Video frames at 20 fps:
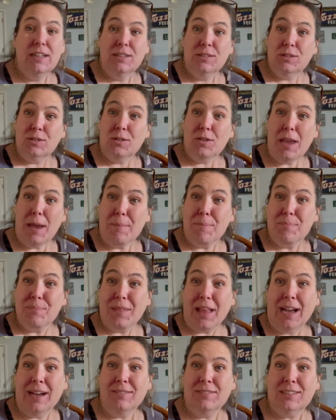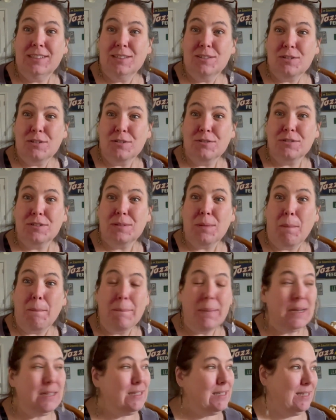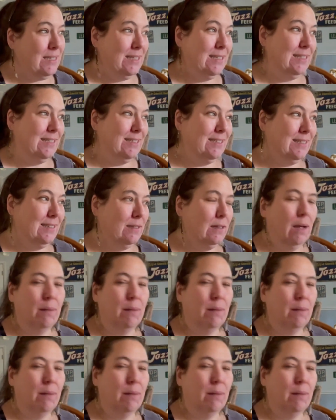So yeah, I've sent her some buttons,